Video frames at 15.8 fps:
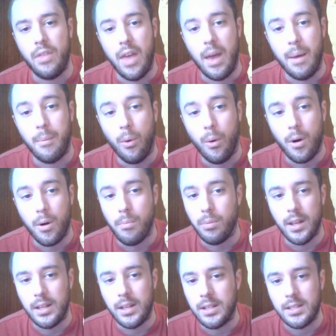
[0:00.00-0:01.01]
them or
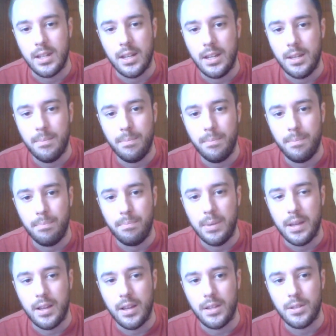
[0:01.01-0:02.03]
Blade City
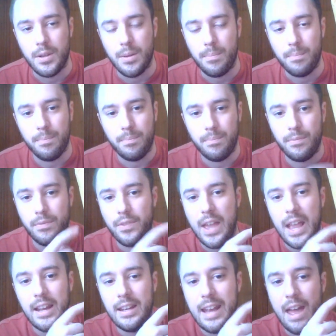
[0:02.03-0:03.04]
because
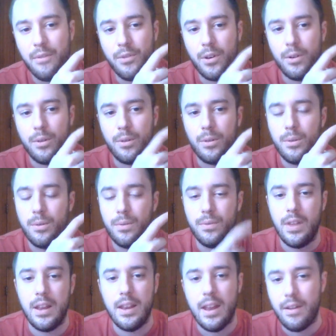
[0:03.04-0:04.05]
they never
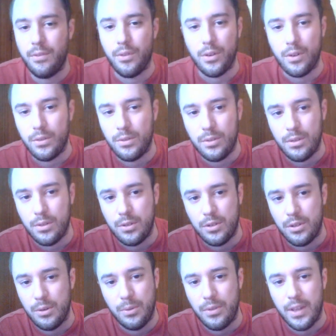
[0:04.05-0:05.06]

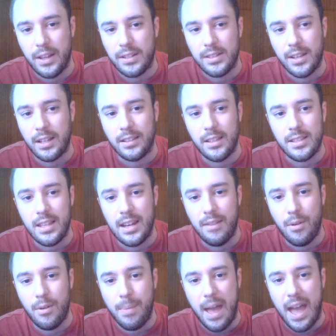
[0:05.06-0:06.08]
do things like this. They
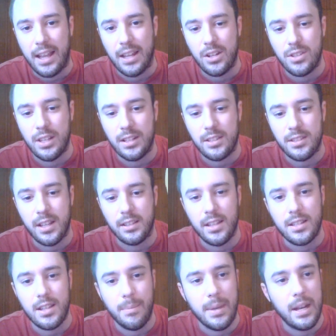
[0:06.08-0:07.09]
never package things like
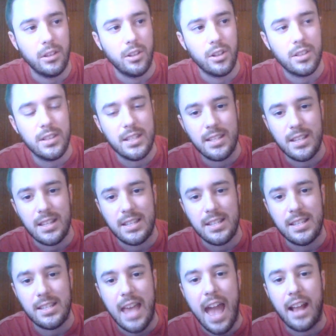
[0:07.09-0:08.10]
this. I mean, this is a
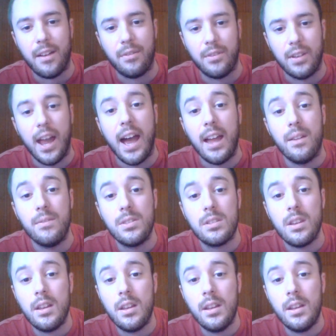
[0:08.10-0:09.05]
sack of knives.